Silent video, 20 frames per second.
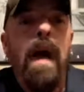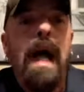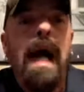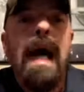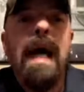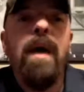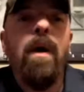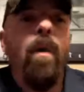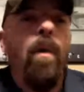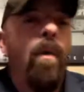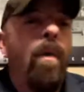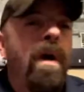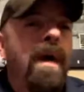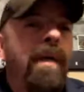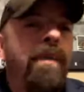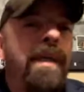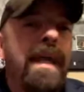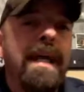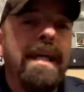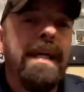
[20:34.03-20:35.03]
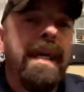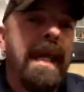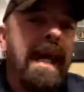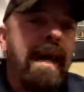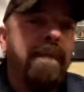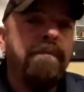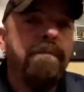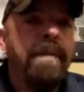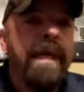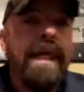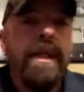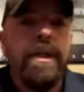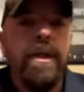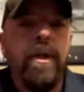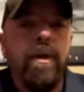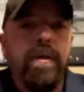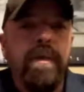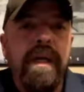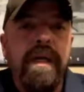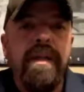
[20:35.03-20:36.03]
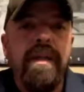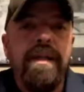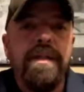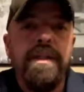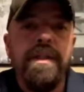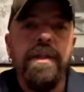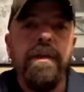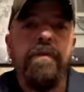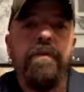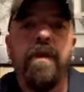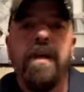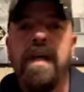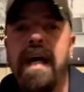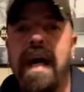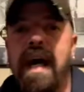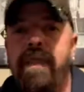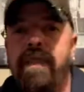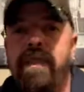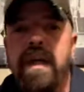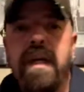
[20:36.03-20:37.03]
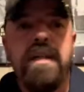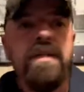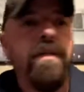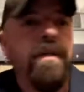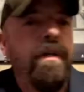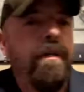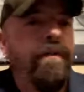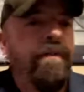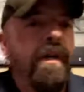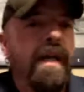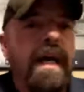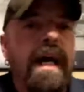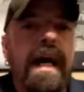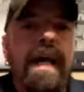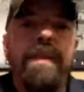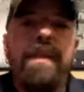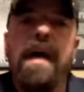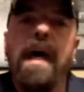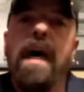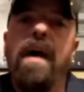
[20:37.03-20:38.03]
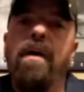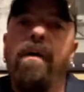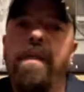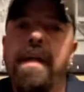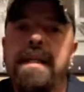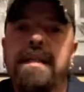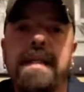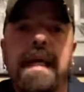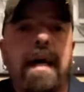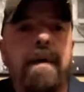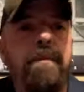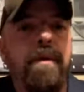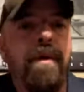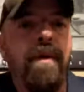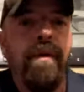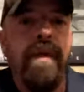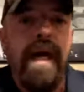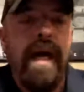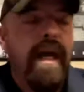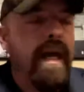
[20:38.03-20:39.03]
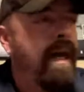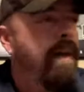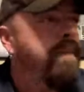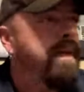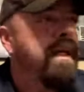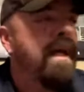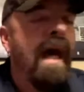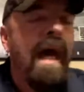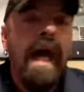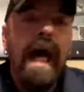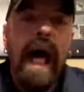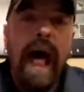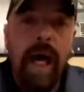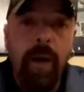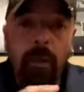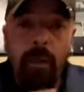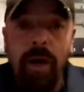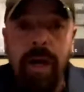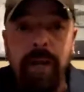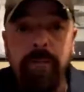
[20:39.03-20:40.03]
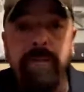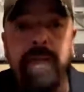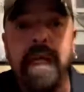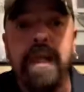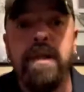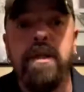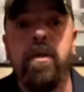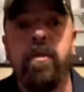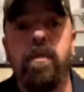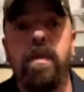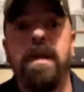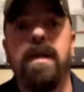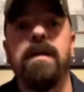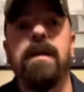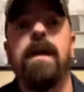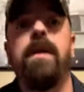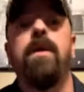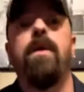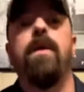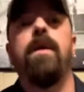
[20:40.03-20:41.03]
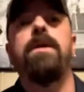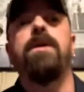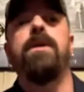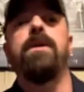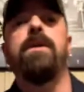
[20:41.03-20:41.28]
I don't want to think that I beat you because because you forgot this or you forgot that or this or that happened. I want to beat you because I know that